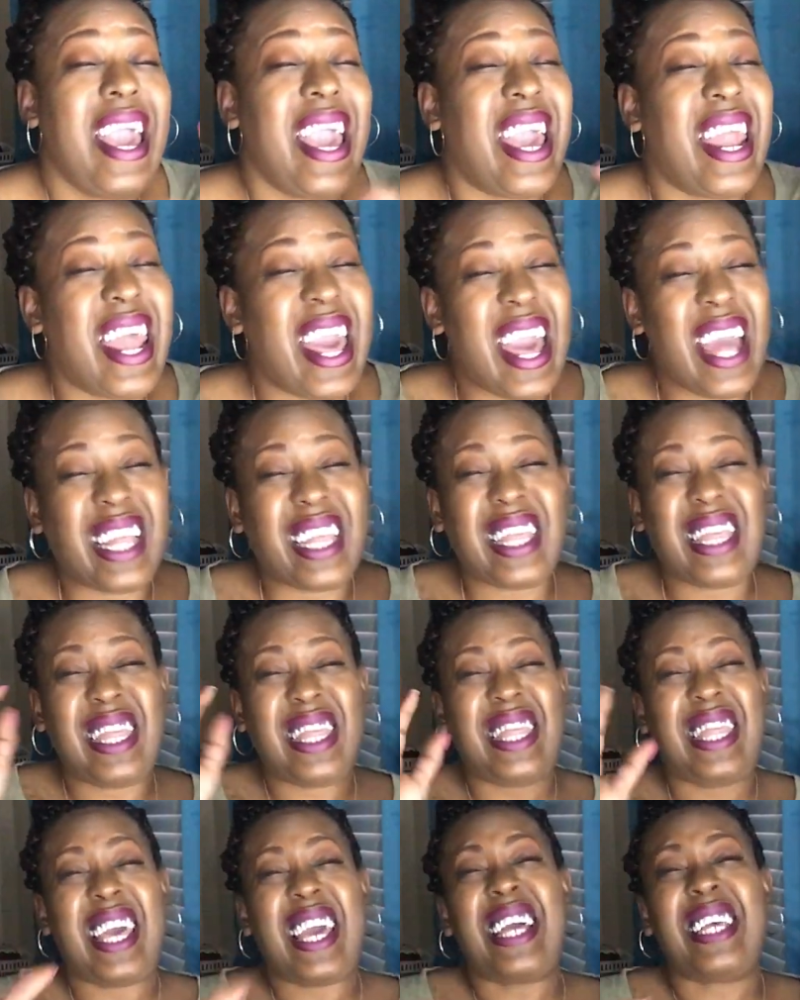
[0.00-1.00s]
And at
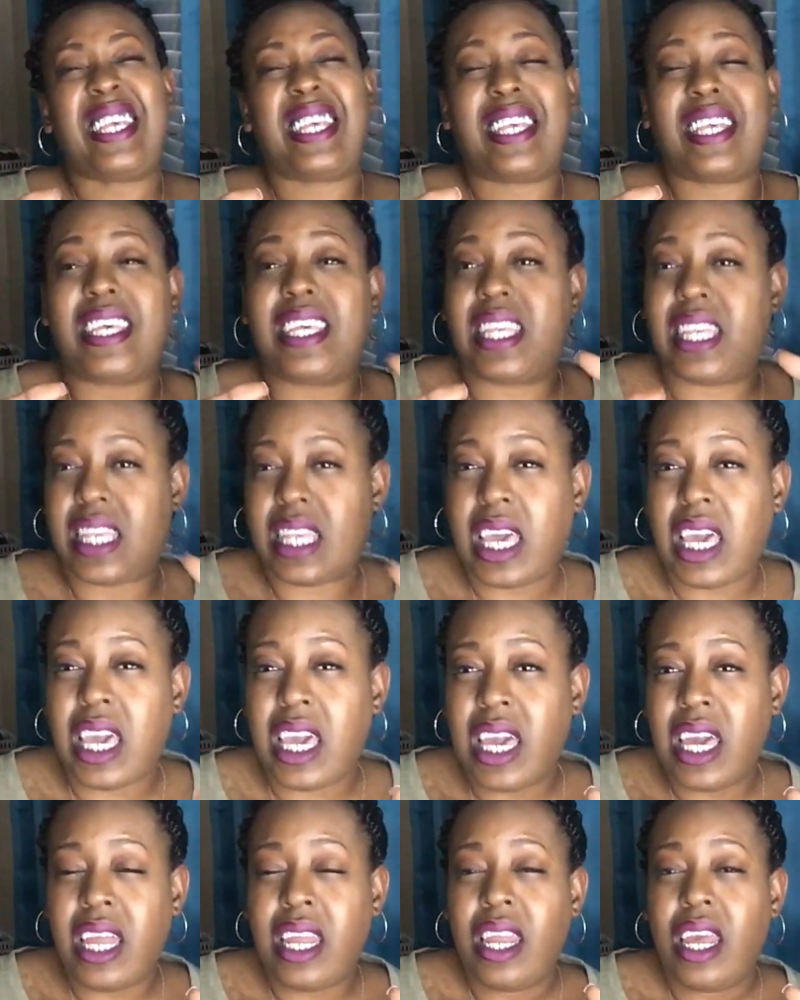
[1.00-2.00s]
this
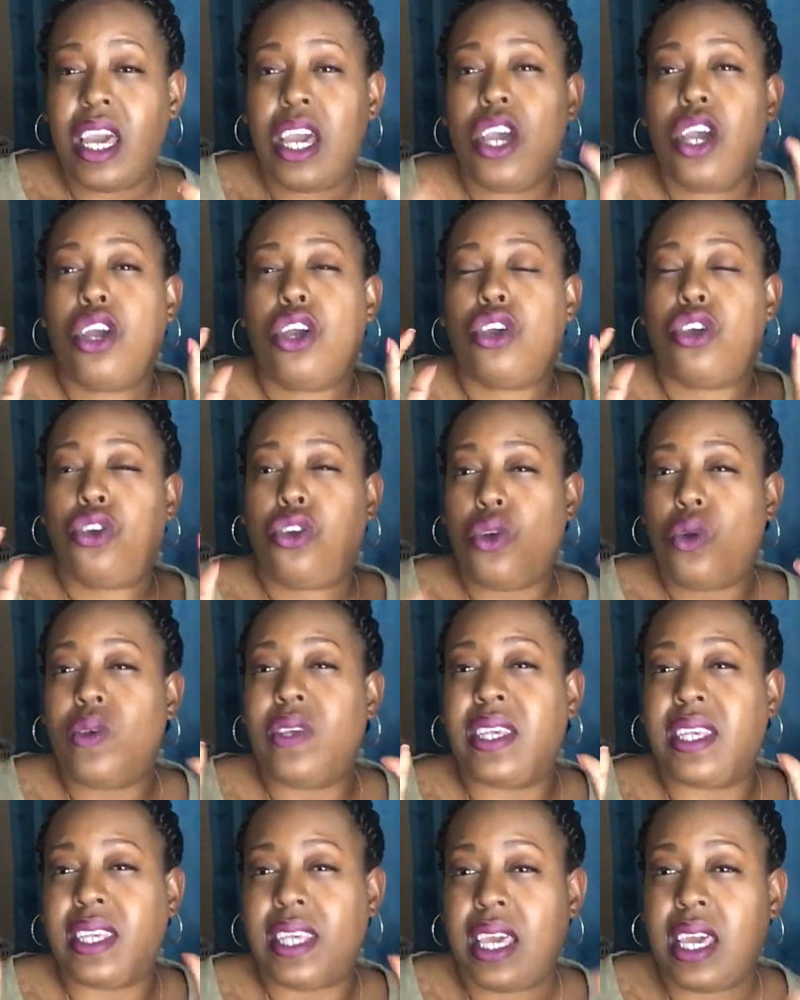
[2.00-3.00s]
scene, you
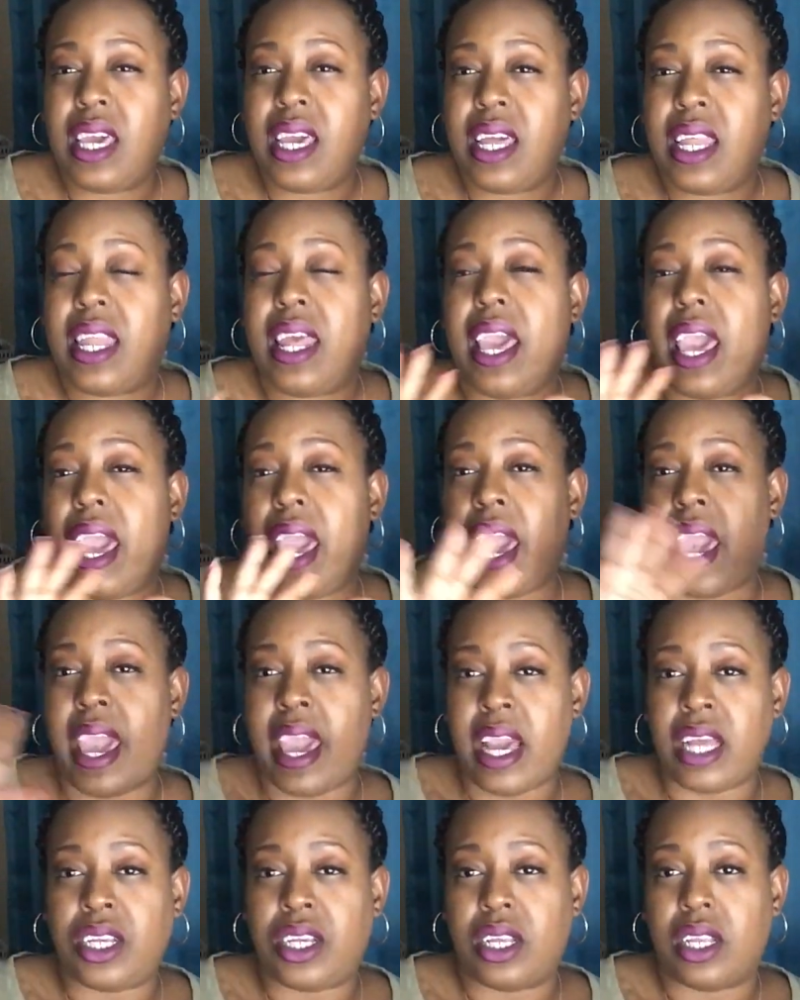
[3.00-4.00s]
seen
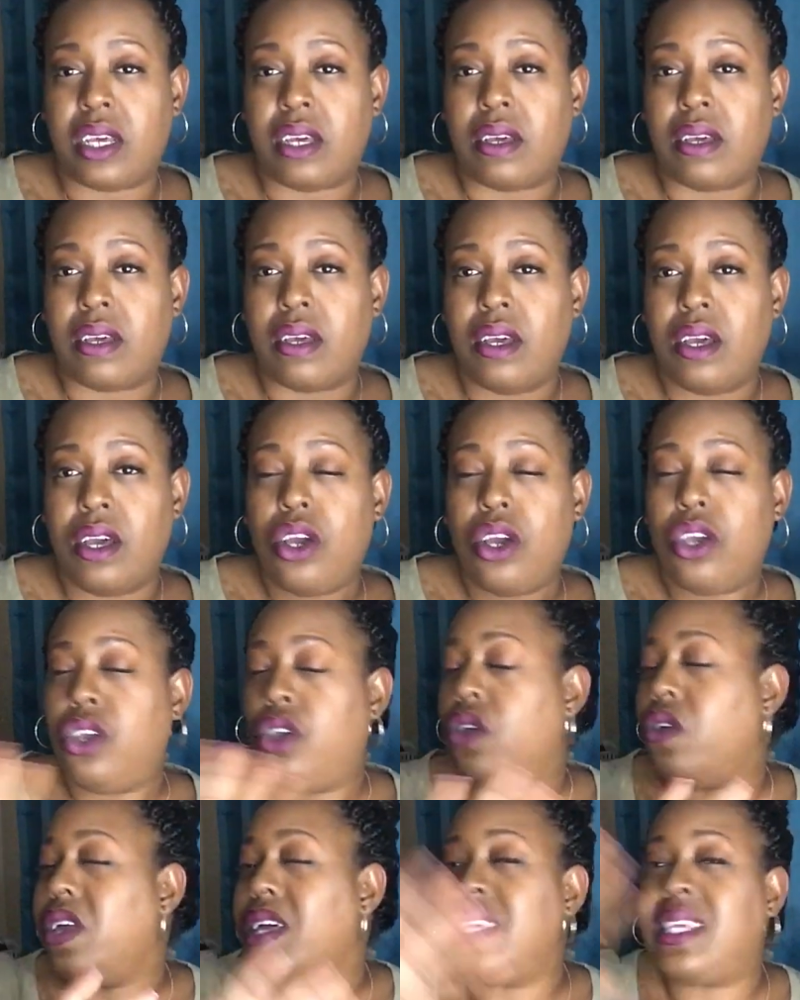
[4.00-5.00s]
Angela.
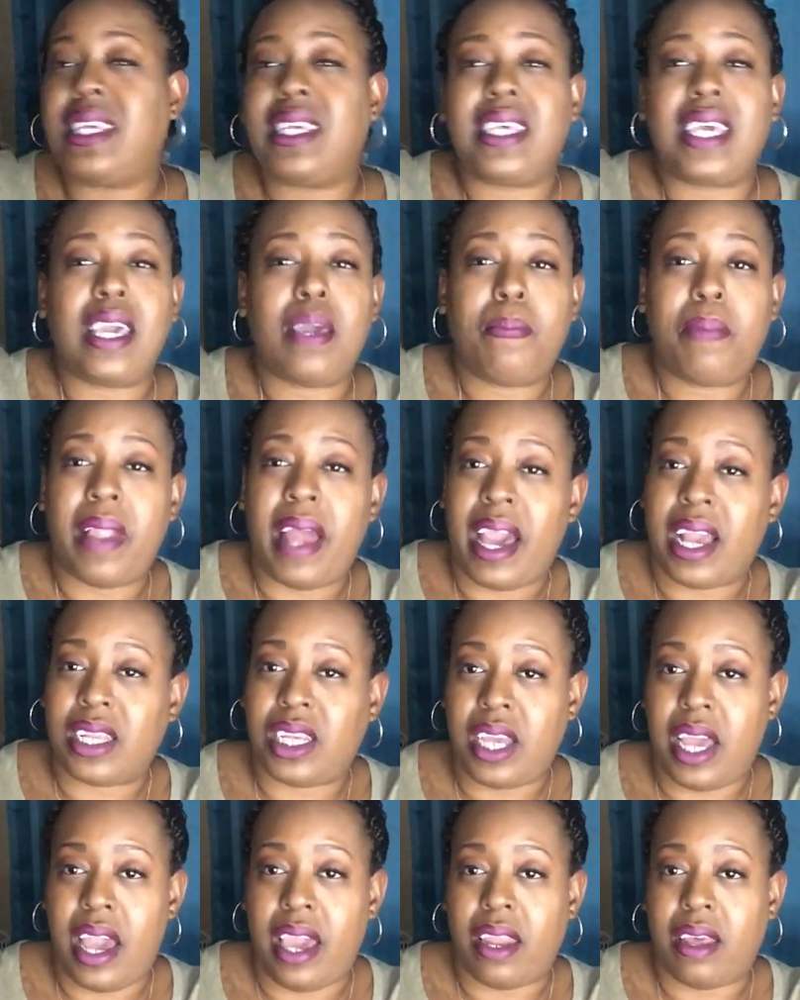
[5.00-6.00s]
You didn't see
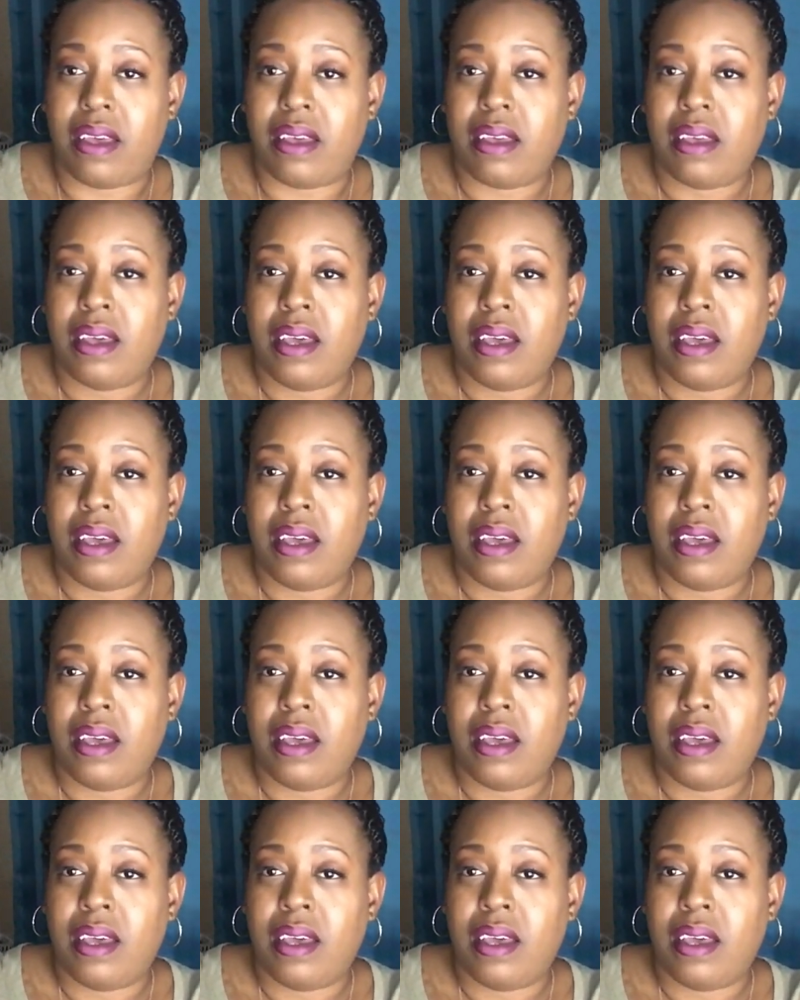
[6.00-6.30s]
Blac Chyna.